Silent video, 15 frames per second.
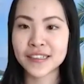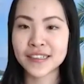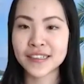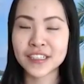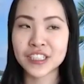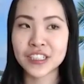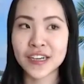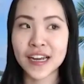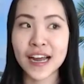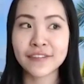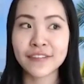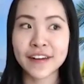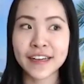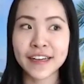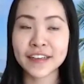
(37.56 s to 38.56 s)
Did you have
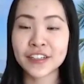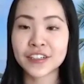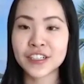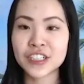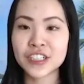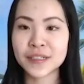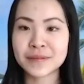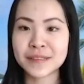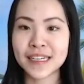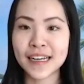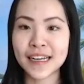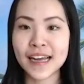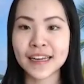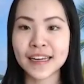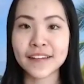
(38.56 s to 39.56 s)
any internships that
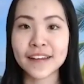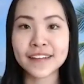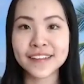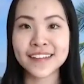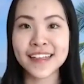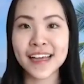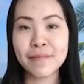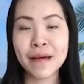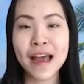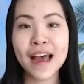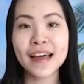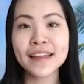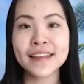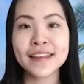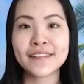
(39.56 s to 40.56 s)
kind of led to that
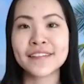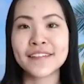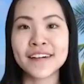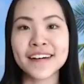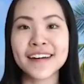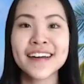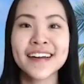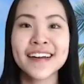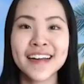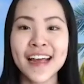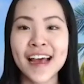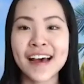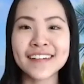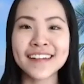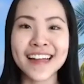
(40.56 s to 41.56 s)
path, or
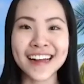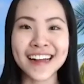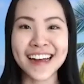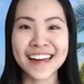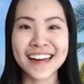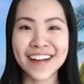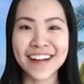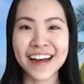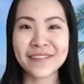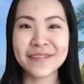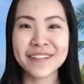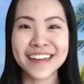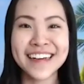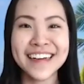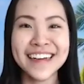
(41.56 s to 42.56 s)
how did that kind of
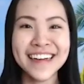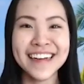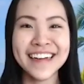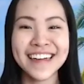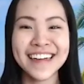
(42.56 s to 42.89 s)
happen?